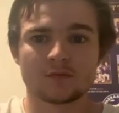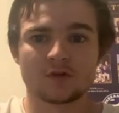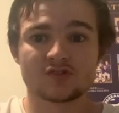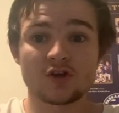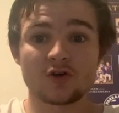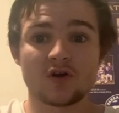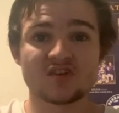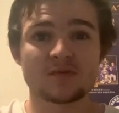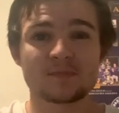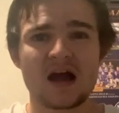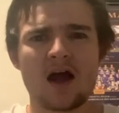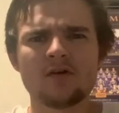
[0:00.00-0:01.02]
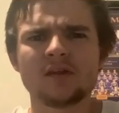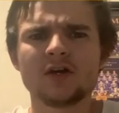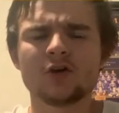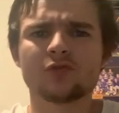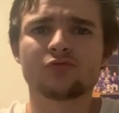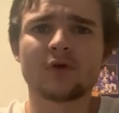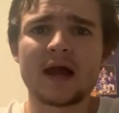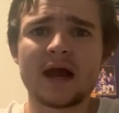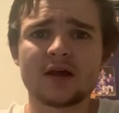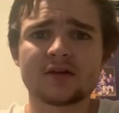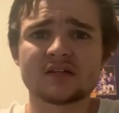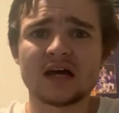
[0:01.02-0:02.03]
So guys, I'm currently on
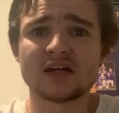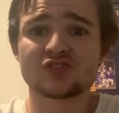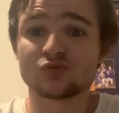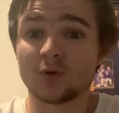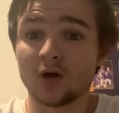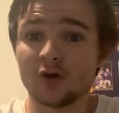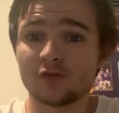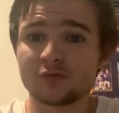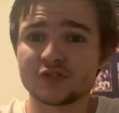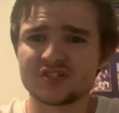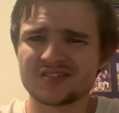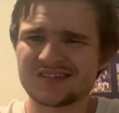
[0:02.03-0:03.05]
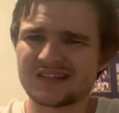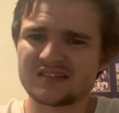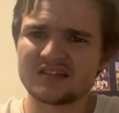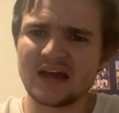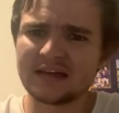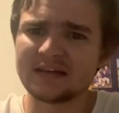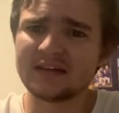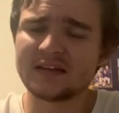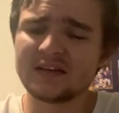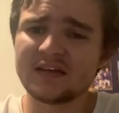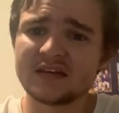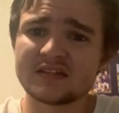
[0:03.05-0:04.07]
round uh, 12, which is
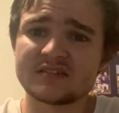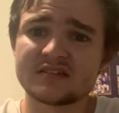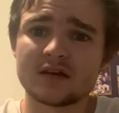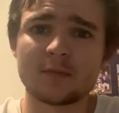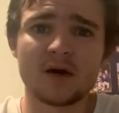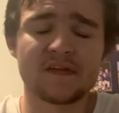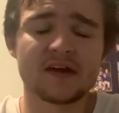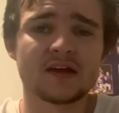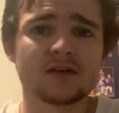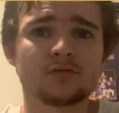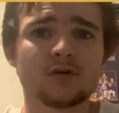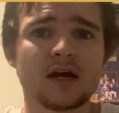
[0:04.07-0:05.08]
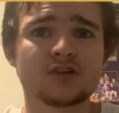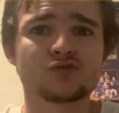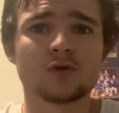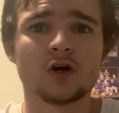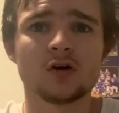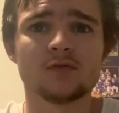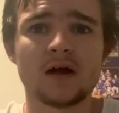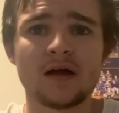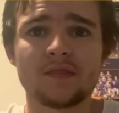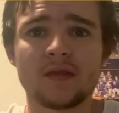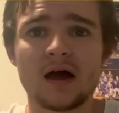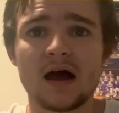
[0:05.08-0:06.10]
technically considered by the end of round 12
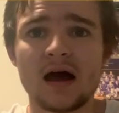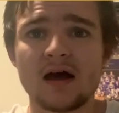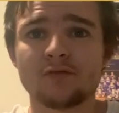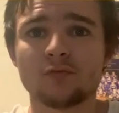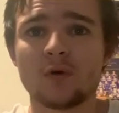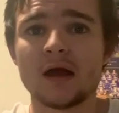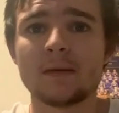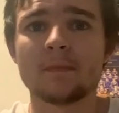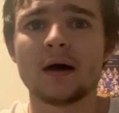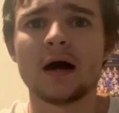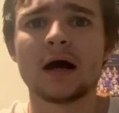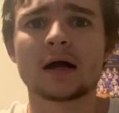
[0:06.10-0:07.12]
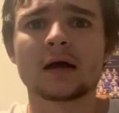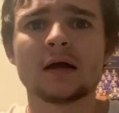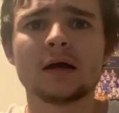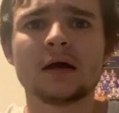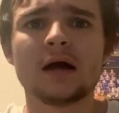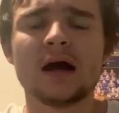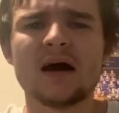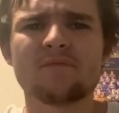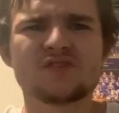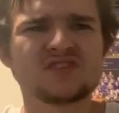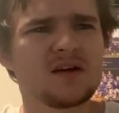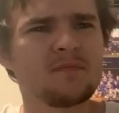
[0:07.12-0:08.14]
at the halfway mark. Um,
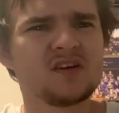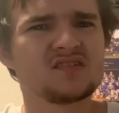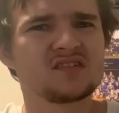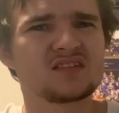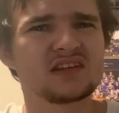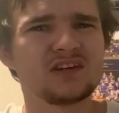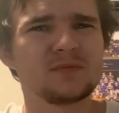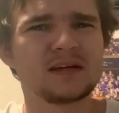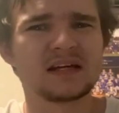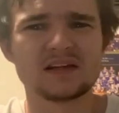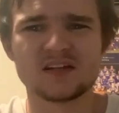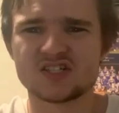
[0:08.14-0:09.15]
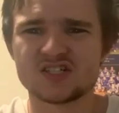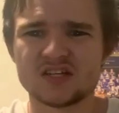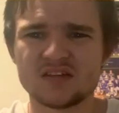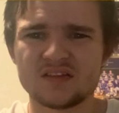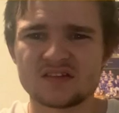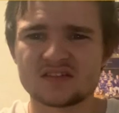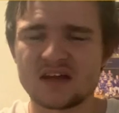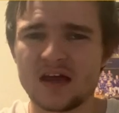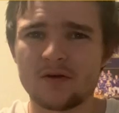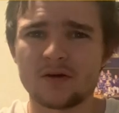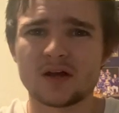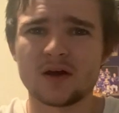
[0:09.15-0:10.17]
for some reason, it's a little bit glitchy. There's an
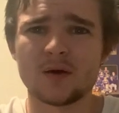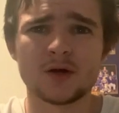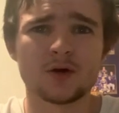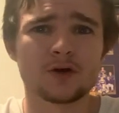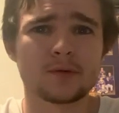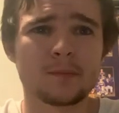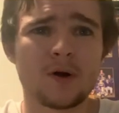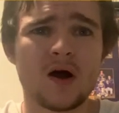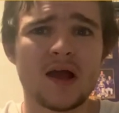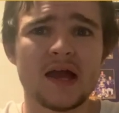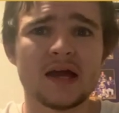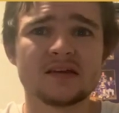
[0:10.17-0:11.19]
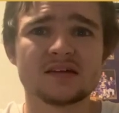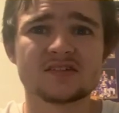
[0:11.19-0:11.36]
error going on on my end.